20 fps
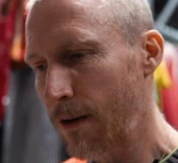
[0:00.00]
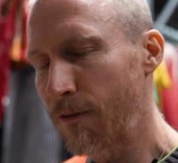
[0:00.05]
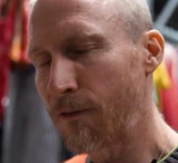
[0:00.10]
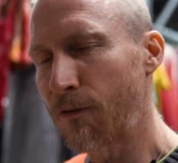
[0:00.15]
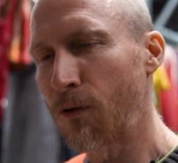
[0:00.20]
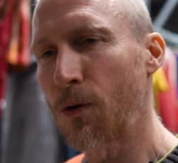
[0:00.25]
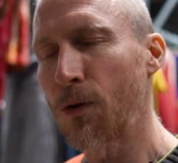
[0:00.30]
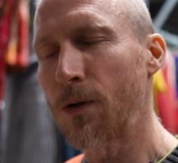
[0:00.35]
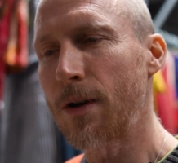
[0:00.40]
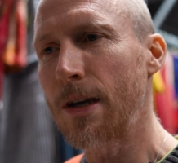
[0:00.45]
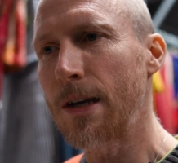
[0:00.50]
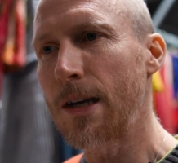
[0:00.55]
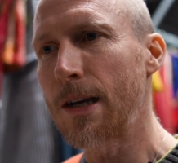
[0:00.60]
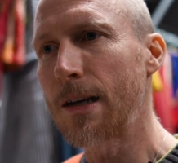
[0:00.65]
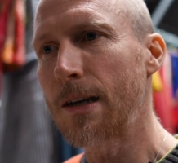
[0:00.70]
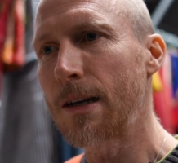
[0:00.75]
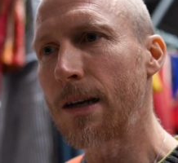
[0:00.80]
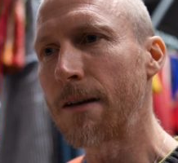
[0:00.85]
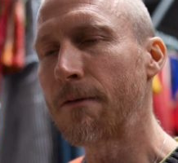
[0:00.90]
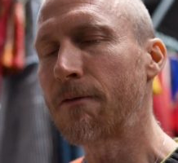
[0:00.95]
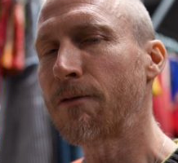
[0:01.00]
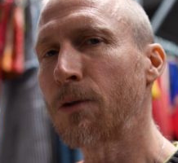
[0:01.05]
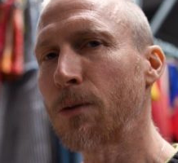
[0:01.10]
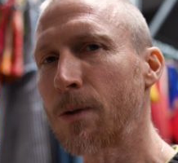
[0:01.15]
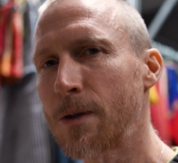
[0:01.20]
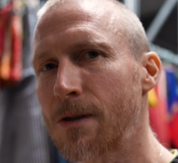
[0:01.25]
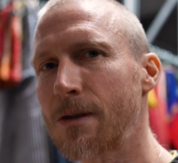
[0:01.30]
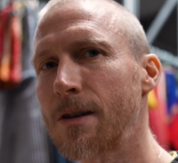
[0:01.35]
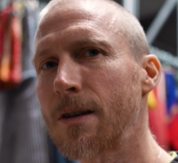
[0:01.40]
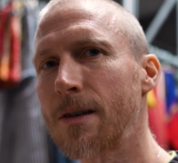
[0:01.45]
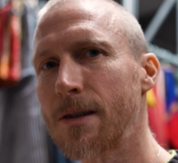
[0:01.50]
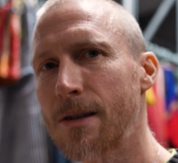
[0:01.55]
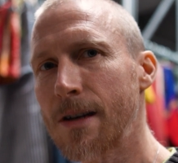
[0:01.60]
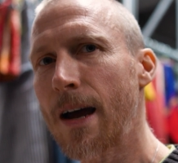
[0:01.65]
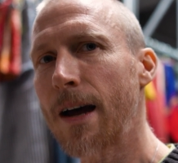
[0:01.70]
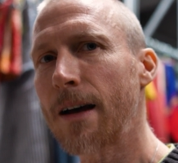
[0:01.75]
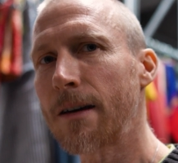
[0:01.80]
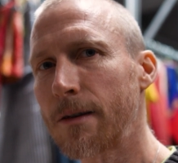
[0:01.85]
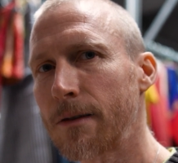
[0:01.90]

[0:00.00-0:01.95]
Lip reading: for the influence that it's had